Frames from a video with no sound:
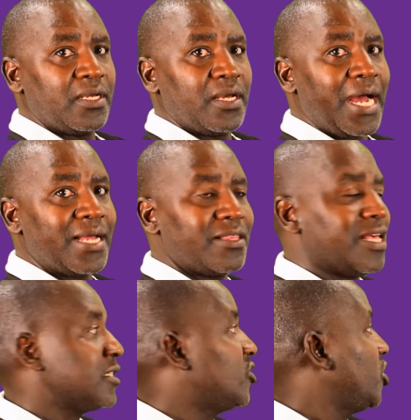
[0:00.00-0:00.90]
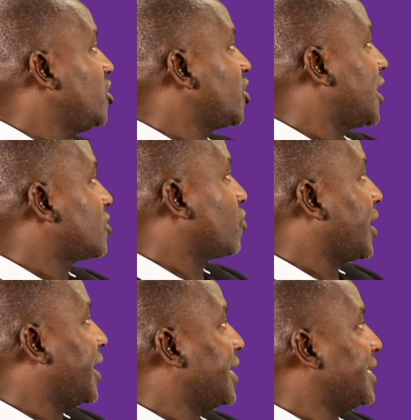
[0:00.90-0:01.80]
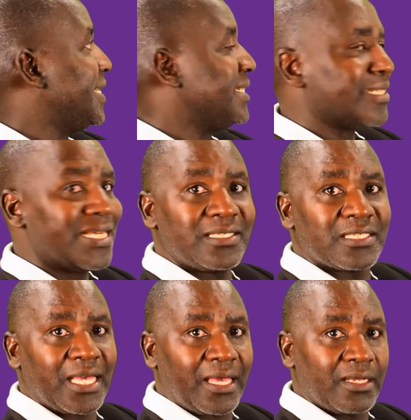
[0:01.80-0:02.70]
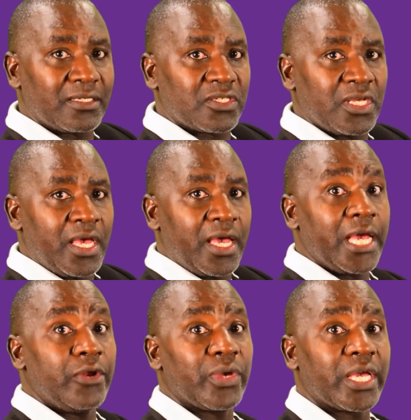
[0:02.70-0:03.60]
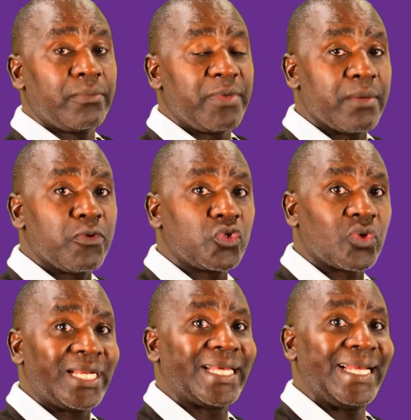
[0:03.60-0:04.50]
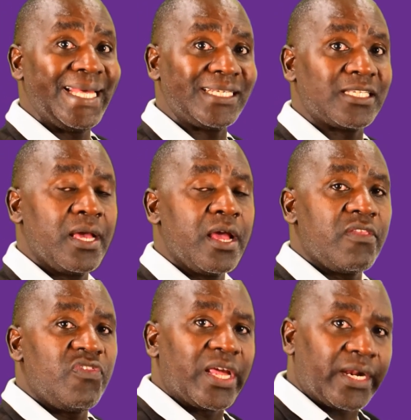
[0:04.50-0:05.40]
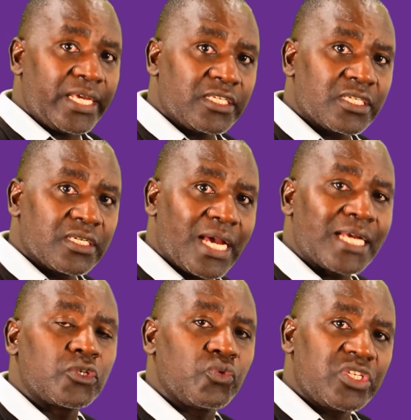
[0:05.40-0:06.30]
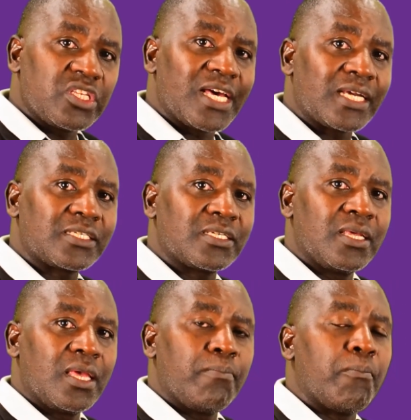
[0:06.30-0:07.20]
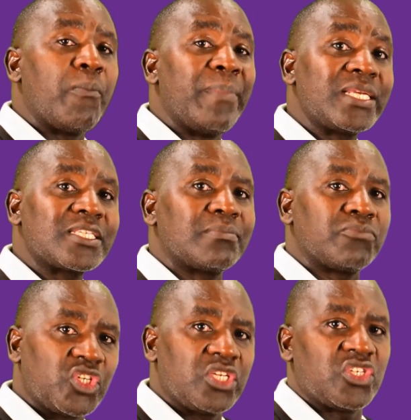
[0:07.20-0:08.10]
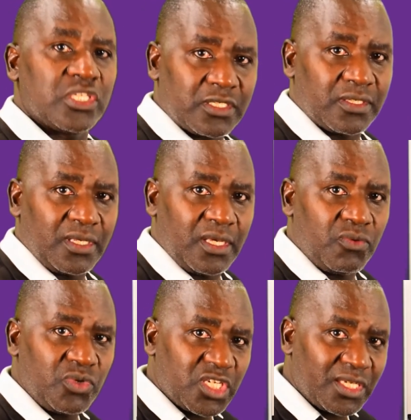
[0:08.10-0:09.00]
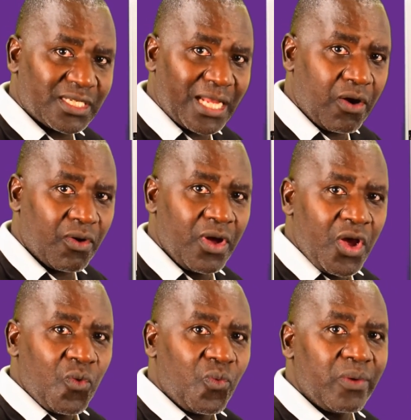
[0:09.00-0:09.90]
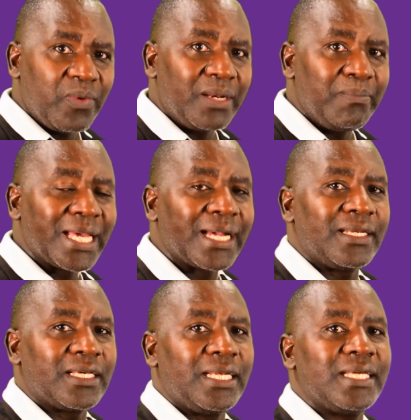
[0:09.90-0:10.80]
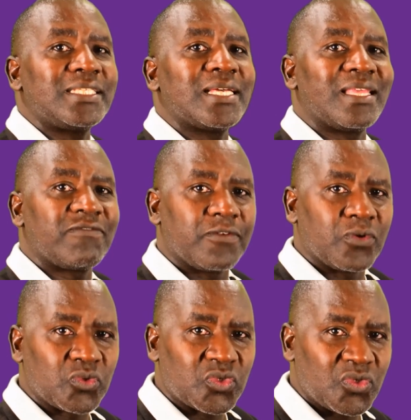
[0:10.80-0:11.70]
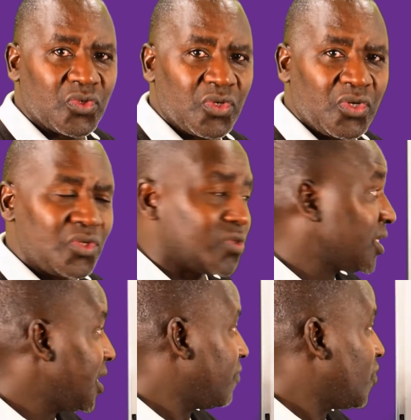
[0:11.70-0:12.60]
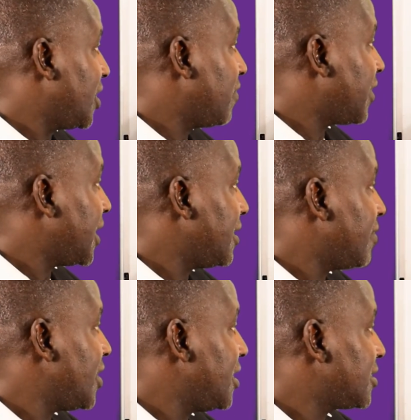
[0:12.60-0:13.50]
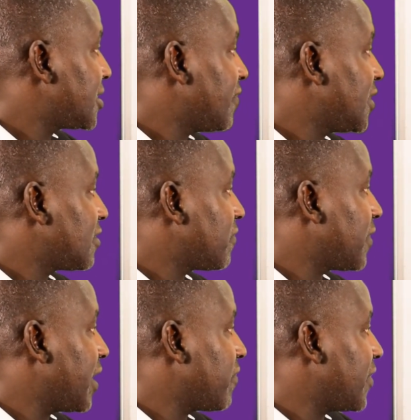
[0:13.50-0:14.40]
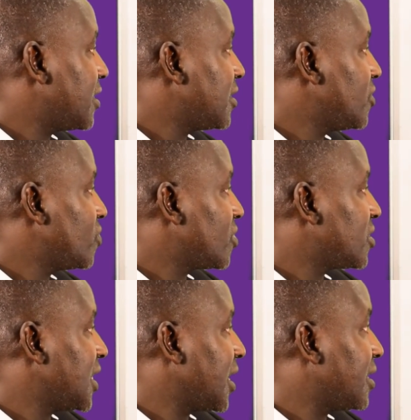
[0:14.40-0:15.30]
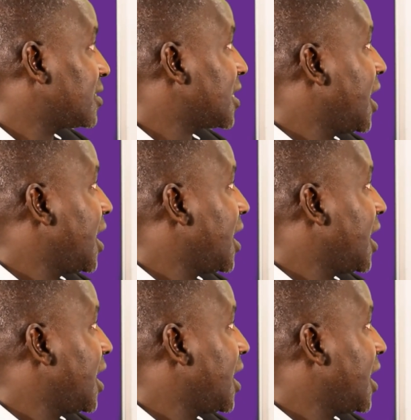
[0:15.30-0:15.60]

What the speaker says: and that change has occurred in 10 seconds, and we can be able to calculate the rate at which that momentum changes. In which case now, we will be calculating the force. You see, if we divide these 7,500 Newton seconds